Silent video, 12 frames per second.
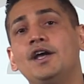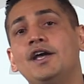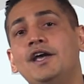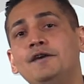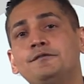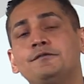
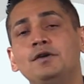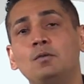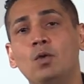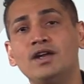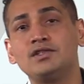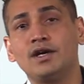if we
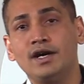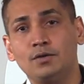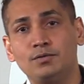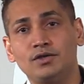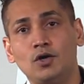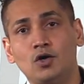went ahead
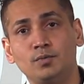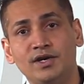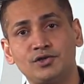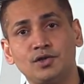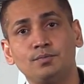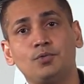with the
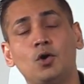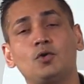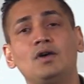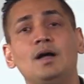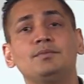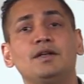automation
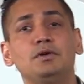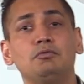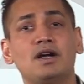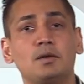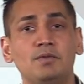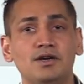program that we
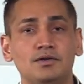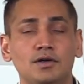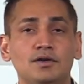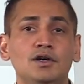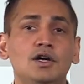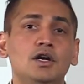
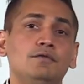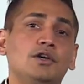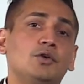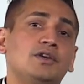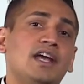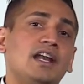recommended, we
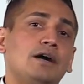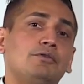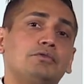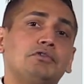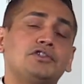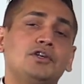could get our
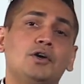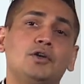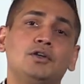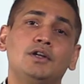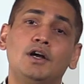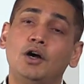
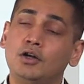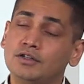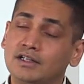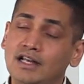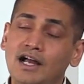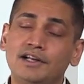return, or the
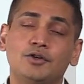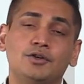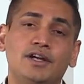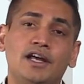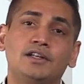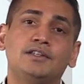client could
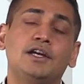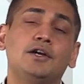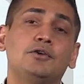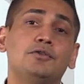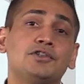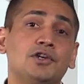get their
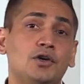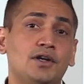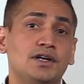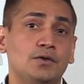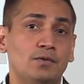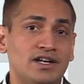return on
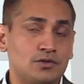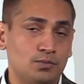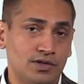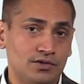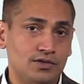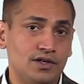
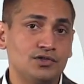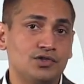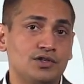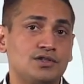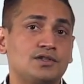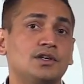investment in
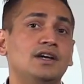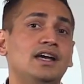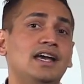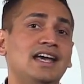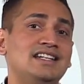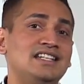just
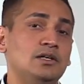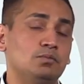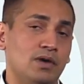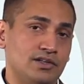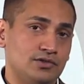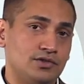18
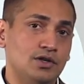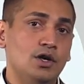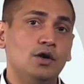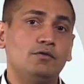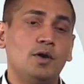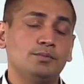months
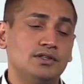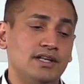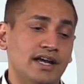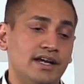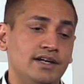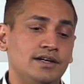from the
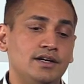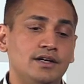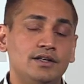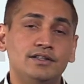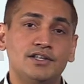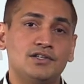day
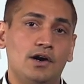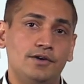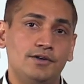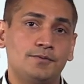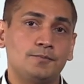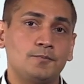they started.